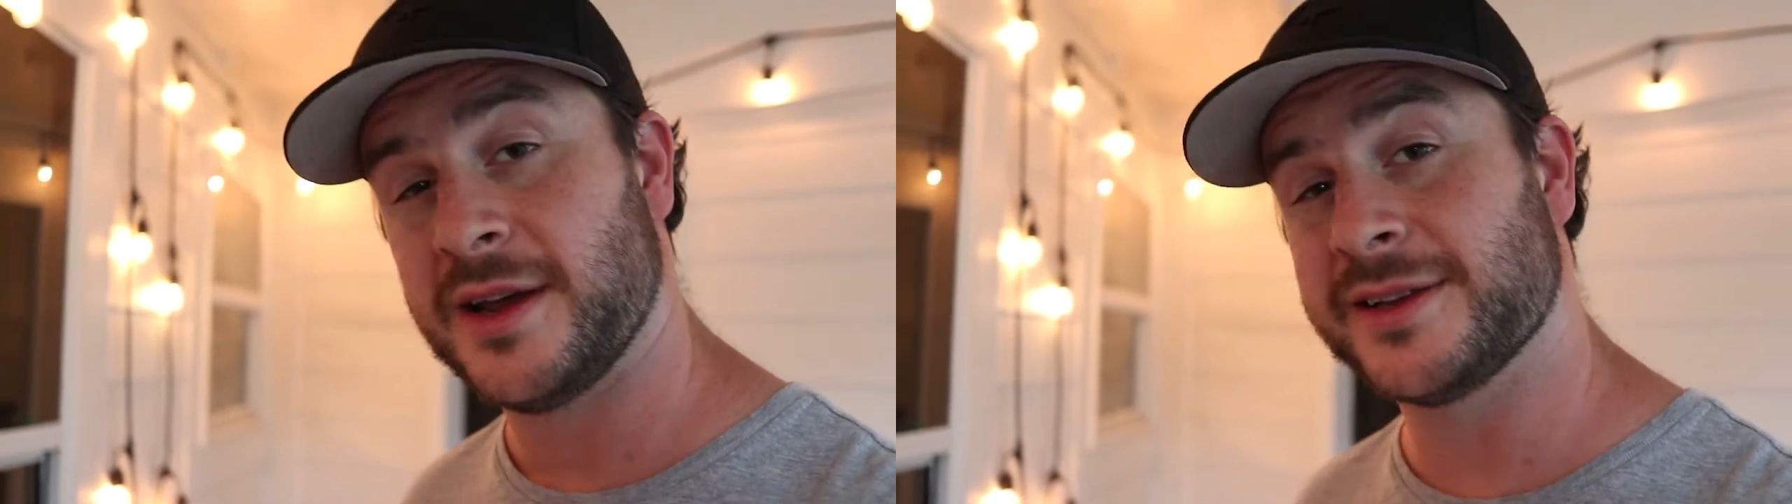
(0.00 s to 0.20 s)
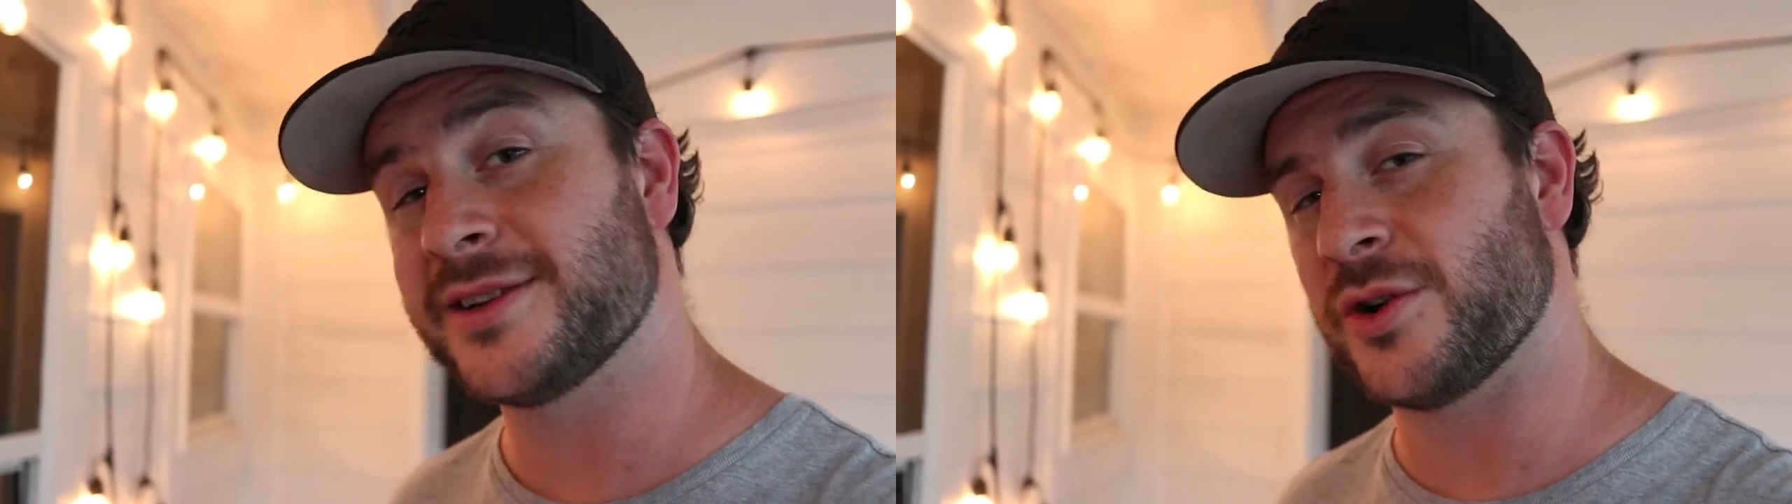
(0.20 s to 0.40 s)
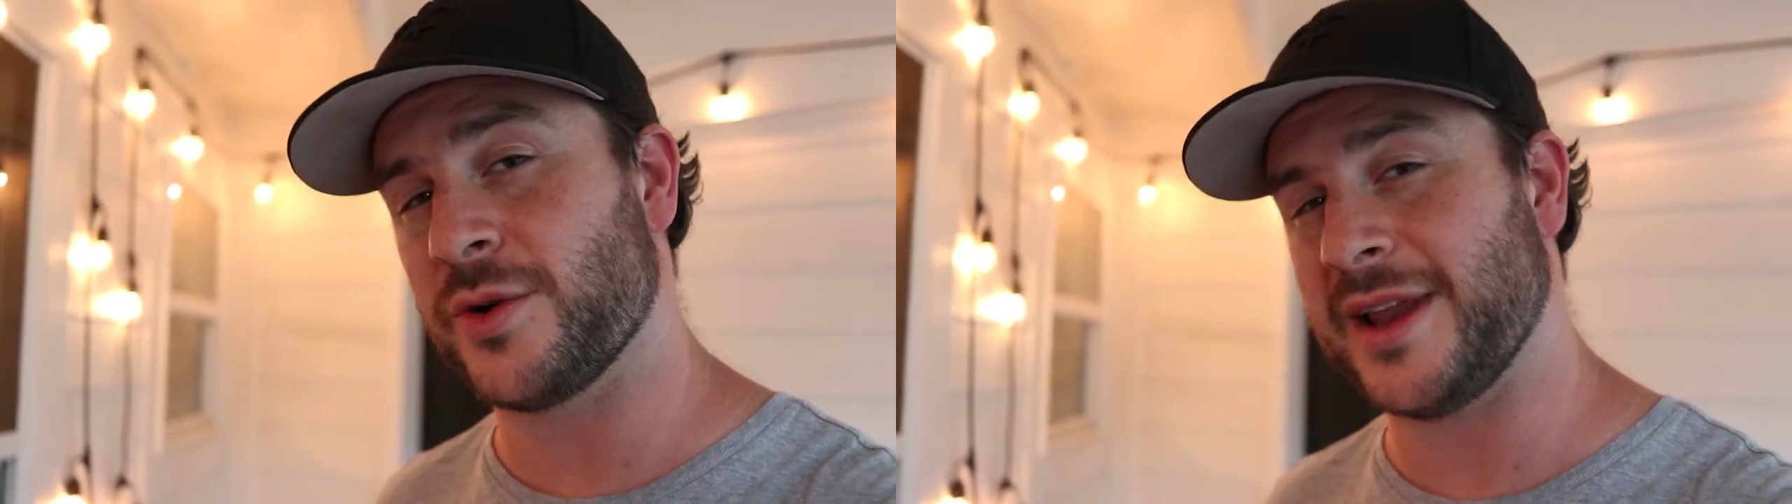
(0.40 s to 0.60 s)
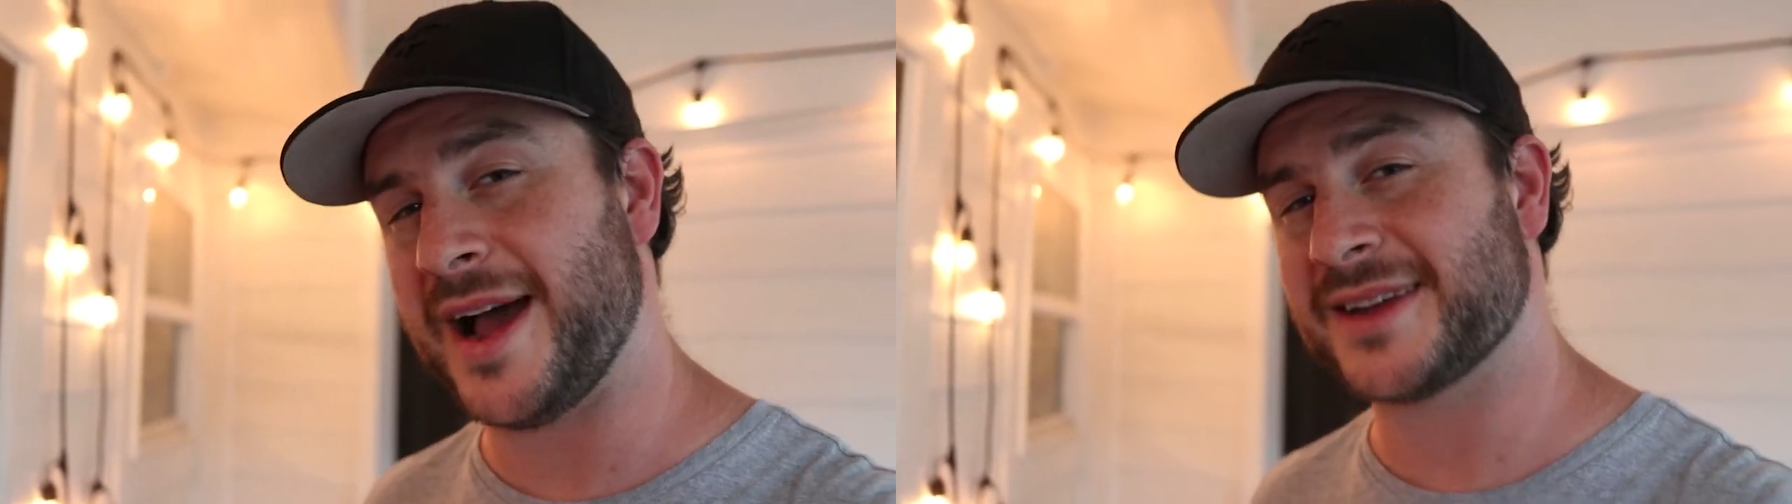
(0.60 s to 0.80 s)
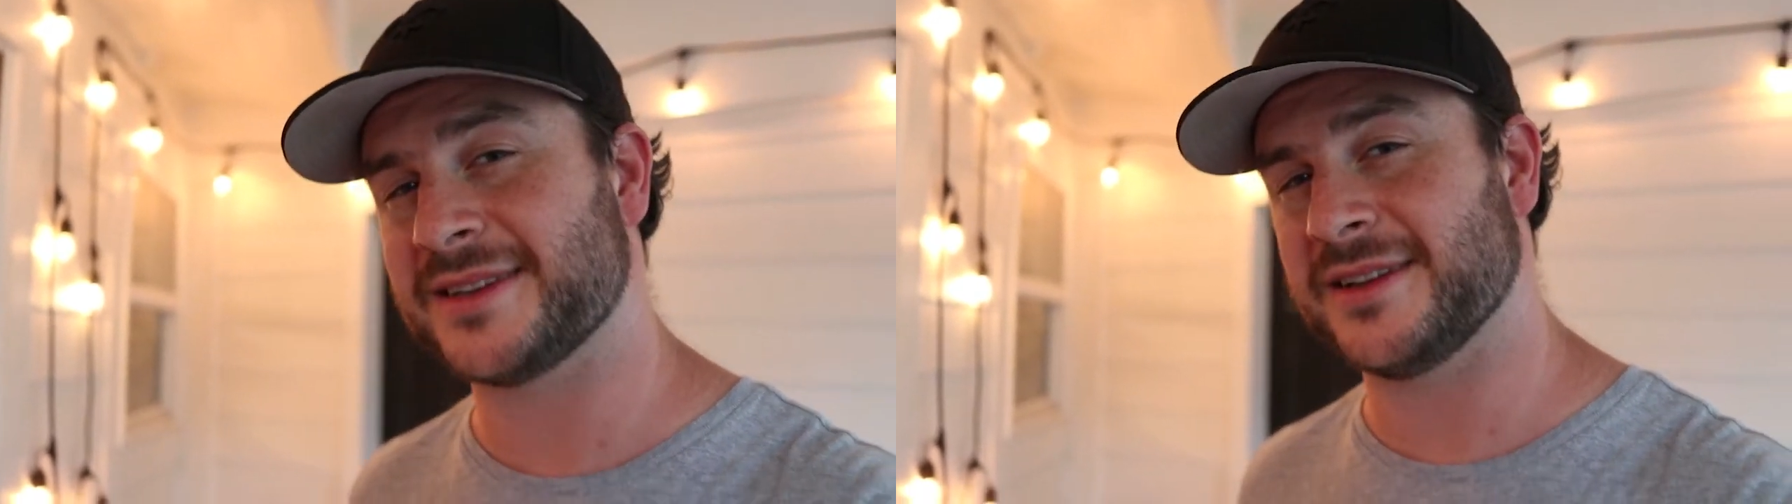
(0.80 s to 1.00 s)
It's gonna
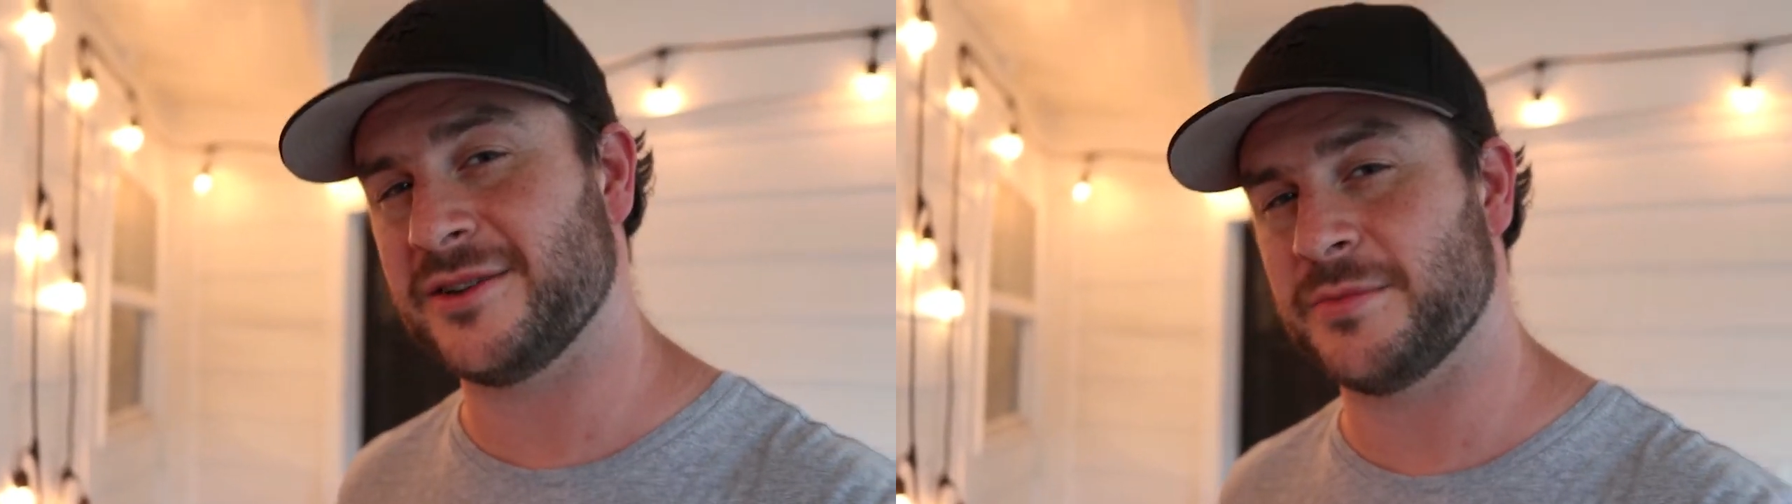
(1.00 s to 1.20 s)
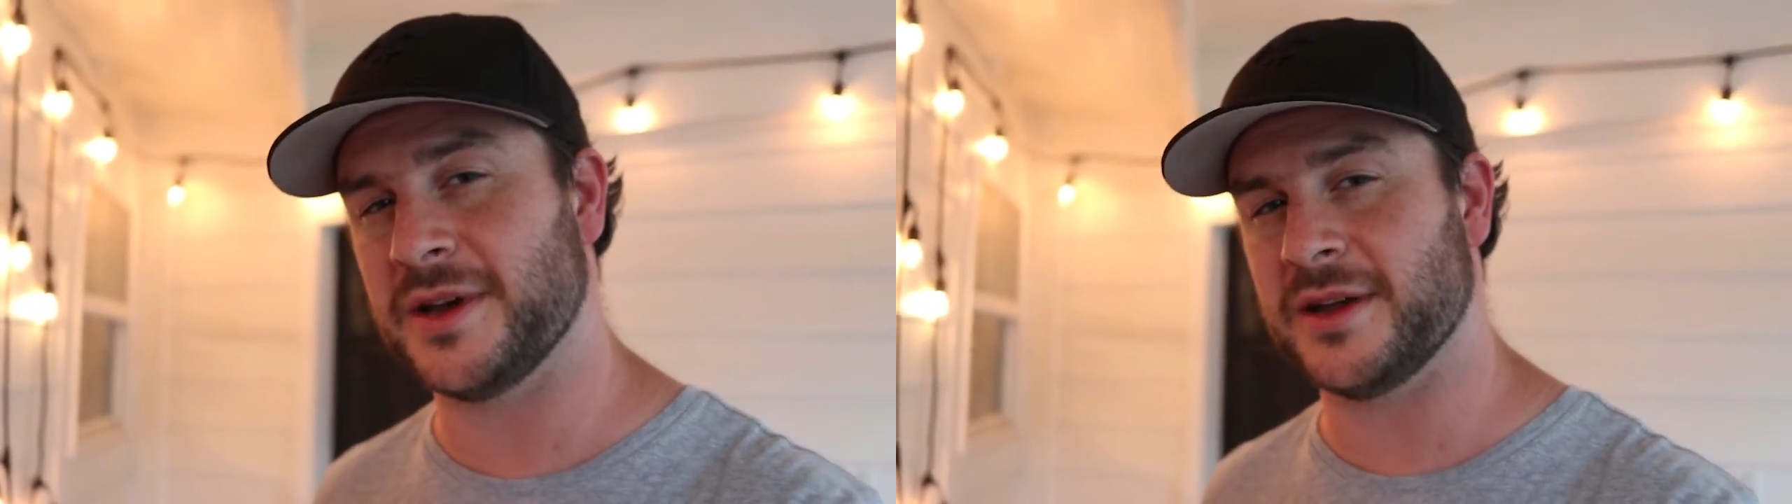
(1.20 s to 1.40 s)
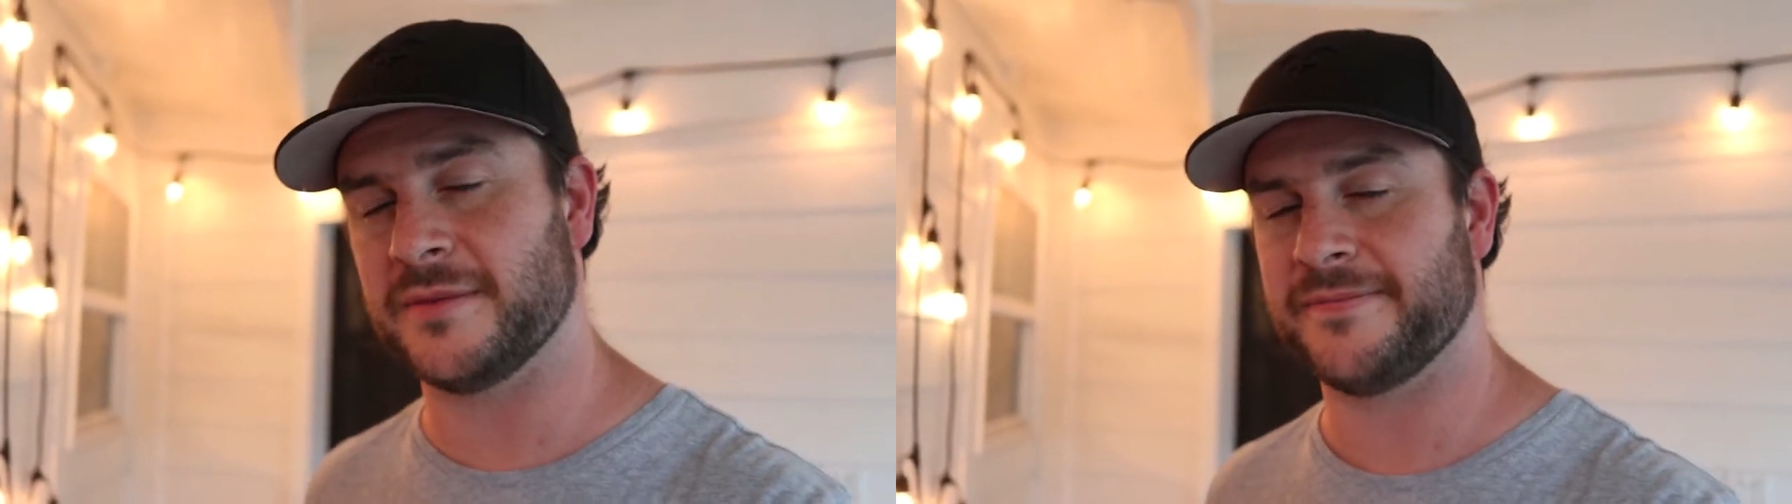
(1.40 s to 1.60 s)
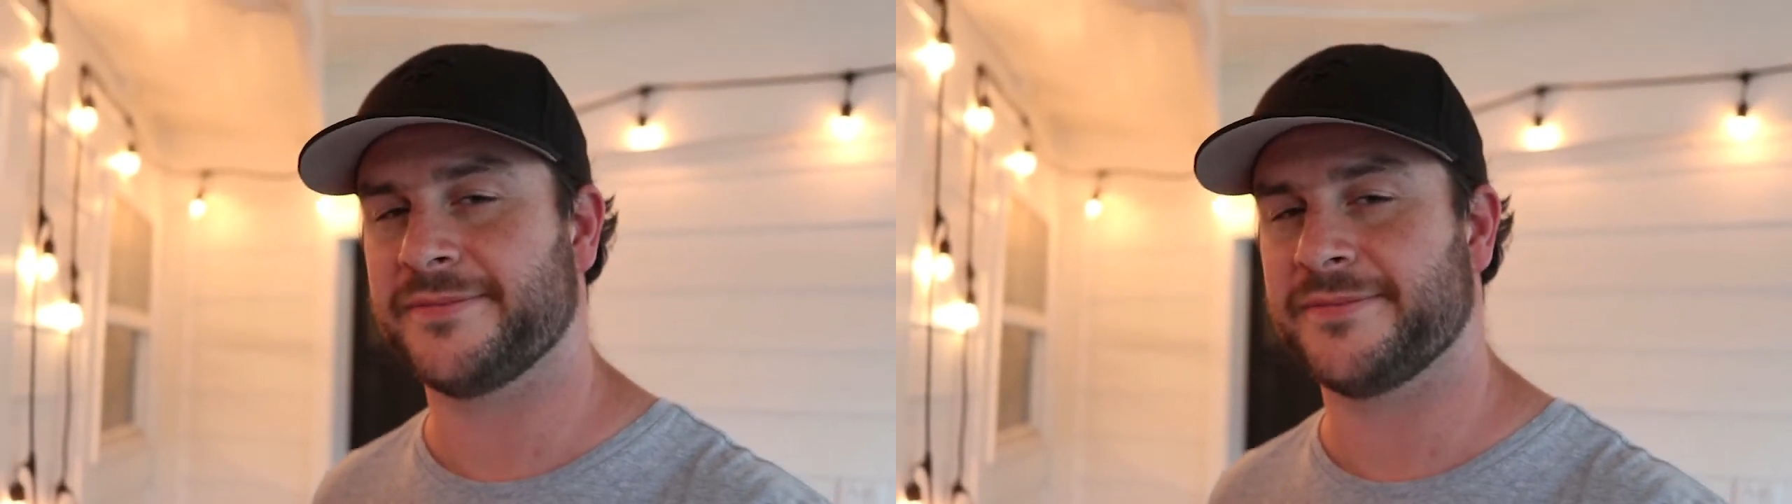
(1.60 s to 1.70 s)
relax a little bit,